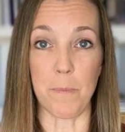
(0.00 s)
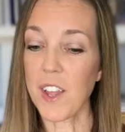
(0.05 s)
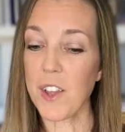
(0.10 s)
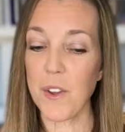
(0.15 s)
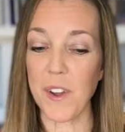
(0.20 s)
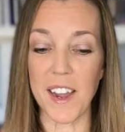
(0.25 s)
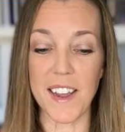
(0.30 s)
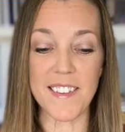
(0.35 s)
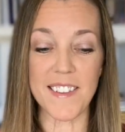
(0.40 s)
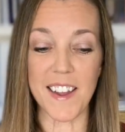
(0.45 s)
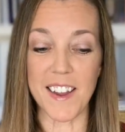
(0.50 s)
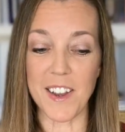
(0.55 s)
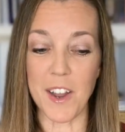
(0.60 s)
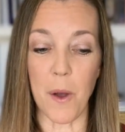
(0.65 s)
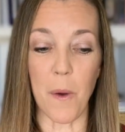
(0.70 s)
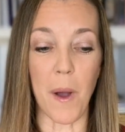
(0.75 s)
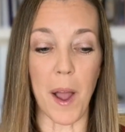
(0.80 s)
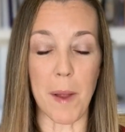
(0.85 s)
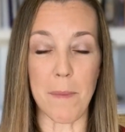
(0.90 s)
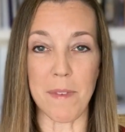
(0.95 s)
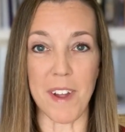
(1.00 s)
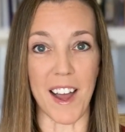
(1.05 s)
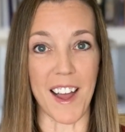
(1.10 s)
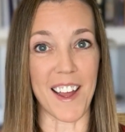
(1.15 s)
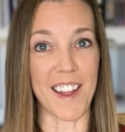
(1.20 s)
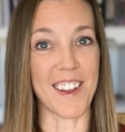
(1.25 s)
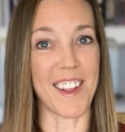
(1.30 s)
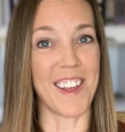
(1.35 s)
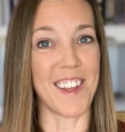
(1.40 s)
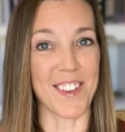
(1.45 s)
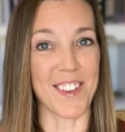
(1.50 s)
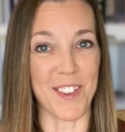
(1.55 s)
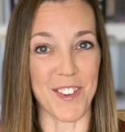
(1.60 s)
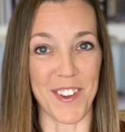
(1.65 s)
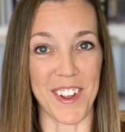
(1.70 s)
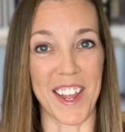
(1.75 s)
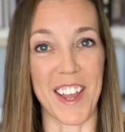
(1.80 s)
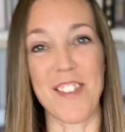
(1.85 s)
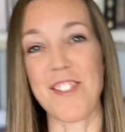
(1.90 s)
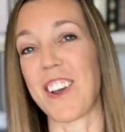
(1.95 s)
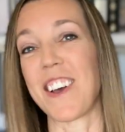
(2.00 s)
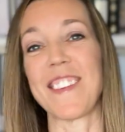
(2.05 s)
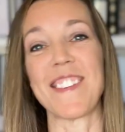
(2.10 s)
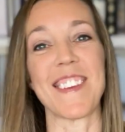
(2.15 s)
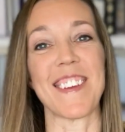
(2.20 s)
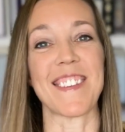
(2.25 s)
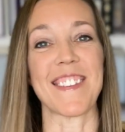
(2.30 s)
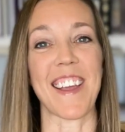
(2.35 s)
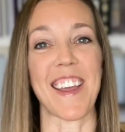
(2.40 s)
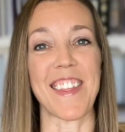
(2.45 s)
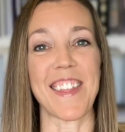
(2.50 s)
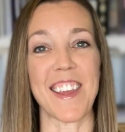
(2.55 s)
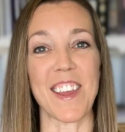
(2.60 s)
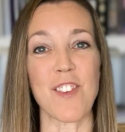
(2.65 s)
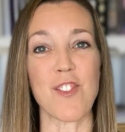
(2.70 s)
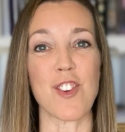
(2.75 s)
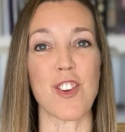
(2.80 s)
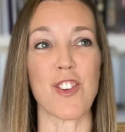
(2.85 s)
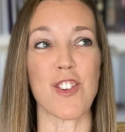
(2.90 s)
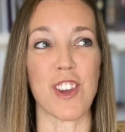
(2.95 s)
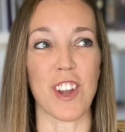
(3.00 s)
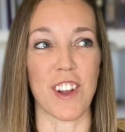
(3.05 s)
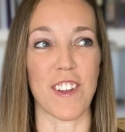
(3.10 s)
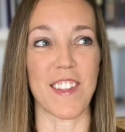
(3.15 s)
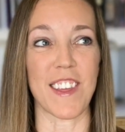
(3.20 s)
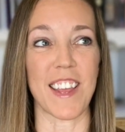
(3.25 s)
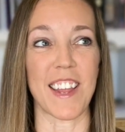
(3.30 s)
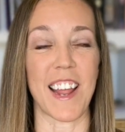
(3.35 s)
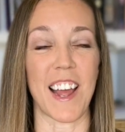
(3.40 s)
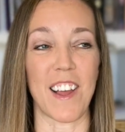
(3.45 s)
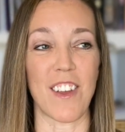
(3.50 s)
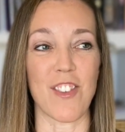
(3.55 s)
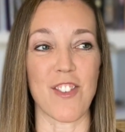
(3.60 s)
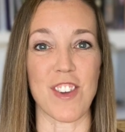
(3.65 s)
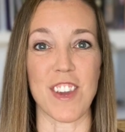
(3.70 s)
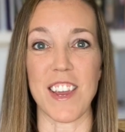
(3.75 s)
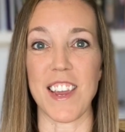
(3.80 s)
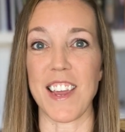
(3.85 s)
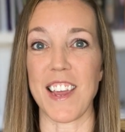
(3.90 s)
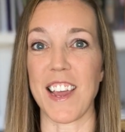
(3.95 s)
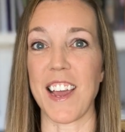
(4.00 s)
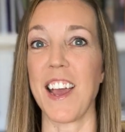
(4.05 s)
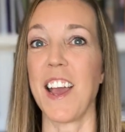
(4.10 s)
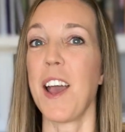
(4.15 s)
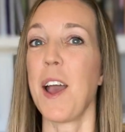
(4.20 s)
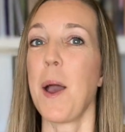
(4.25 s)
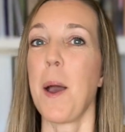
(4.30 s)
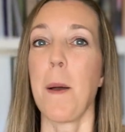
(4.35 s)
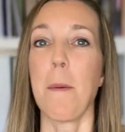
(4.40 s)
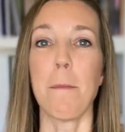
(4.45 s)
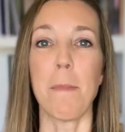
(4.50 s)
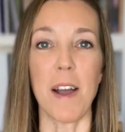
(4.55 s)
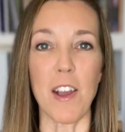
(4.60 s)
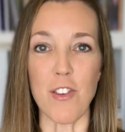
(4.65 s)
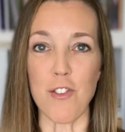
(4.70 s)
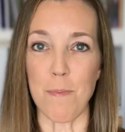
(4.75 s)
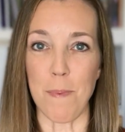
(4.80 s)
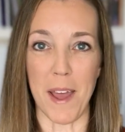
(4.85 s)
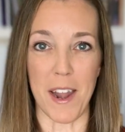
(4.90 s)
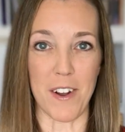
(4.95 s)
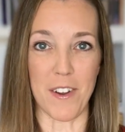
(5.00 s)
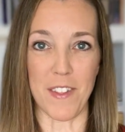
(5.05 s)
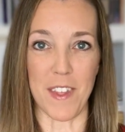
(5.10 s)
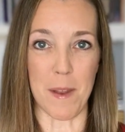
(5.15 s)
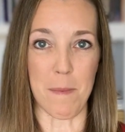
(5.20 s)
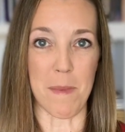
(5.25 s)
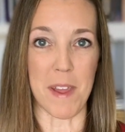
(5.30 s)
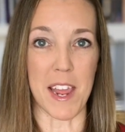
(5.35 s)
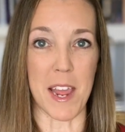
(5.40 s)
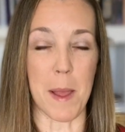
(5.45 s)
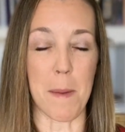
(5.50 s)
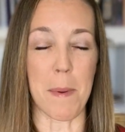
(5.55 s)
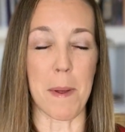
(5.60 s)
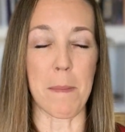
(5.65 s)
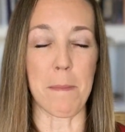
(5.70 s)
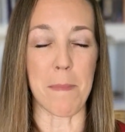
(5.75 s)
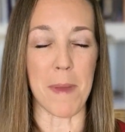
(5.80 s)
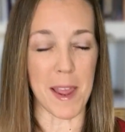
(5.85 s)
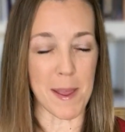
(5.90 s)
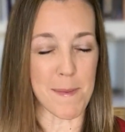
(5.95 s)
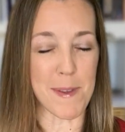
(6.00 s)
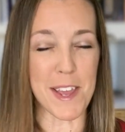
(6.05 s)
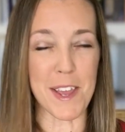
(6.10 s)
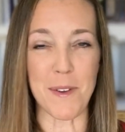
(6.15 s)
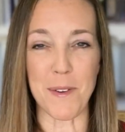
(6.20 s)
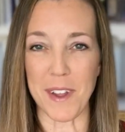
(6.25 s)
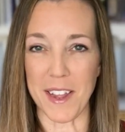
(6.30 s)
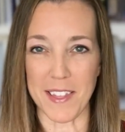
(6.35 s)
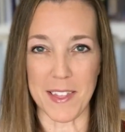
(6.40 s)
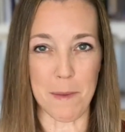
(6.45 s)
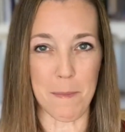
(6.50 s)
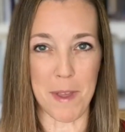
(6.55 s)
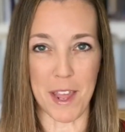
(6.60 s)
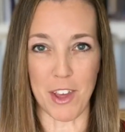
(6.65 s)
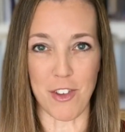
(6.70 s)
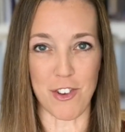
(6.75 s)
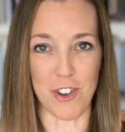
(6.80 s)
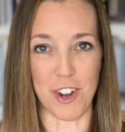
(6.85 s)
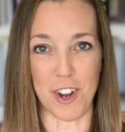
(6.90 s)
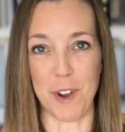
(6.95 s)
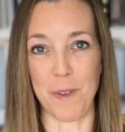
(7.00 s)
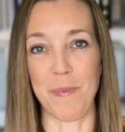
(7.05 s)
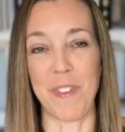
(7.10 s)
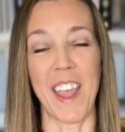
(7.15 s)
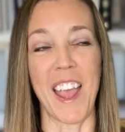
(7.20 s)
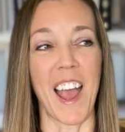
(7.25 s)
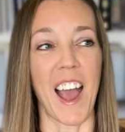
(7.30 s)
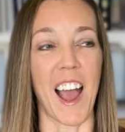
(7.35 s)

You guys, I know I'm not doing it justice. I think she shared the analogy much better than me, but maybe you get the picture.